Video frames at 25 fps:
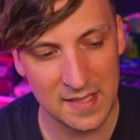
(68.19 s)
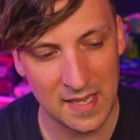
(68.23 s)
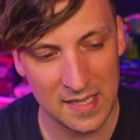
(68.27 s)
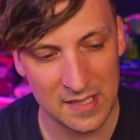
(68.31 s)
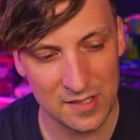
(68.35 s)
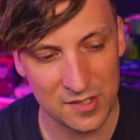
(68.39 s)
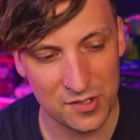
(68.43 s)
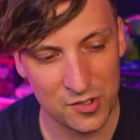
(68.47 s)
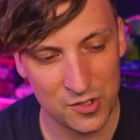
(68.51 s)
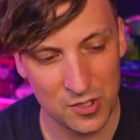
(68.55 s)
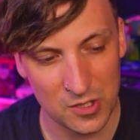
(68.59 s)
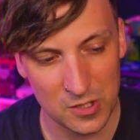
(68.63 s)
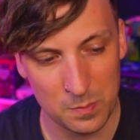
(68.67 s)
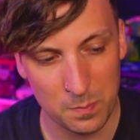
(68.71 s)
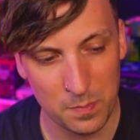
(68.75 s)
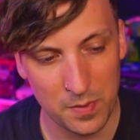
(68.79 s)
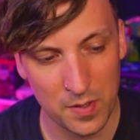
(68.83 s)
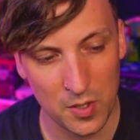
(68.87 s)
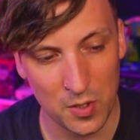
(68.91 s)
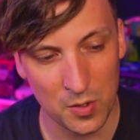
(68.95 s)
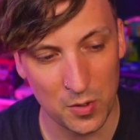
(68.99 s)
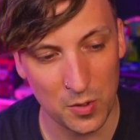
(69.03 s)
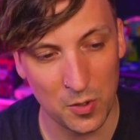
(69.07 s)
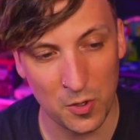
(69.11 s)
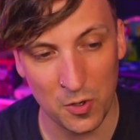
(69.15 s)
It's just
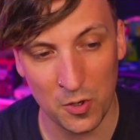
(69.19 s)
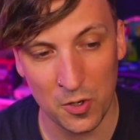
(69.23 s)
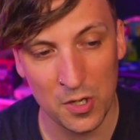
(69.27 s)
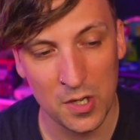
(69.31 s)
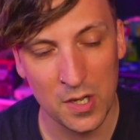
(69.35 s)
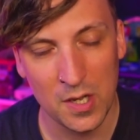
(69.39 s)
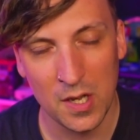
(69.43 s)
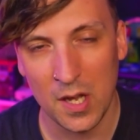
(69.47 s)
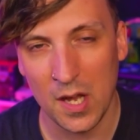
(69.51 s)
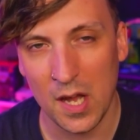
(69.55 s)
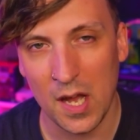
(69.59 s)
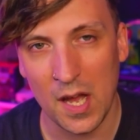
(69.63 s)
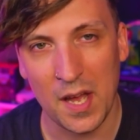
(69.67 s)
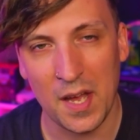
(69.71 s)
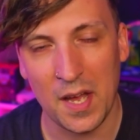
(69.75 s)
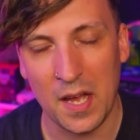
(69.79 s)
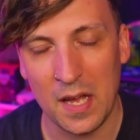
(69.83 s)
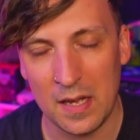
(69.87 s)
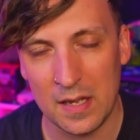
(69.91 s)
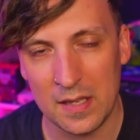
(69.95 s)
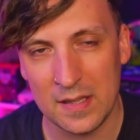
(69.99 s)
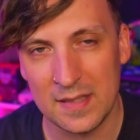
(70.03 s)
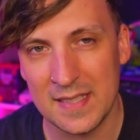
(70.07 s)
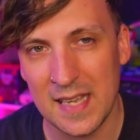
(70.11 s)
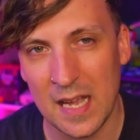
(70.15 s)
pure
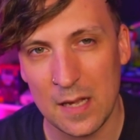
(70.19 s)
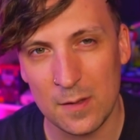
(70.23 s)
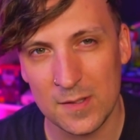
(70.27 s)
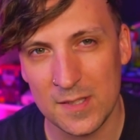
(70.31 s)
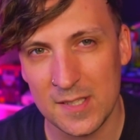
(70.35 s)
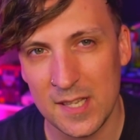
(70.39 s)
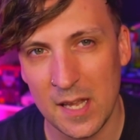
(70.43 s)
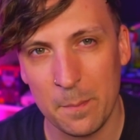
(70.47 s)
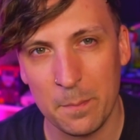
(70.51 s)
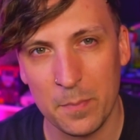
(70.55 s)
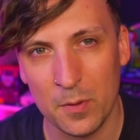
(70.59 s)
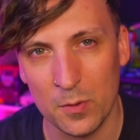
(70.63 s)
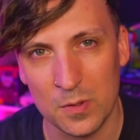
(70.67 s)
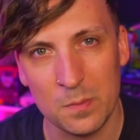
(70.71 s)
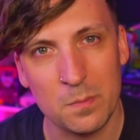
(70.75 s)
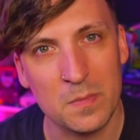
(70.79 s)
downsampled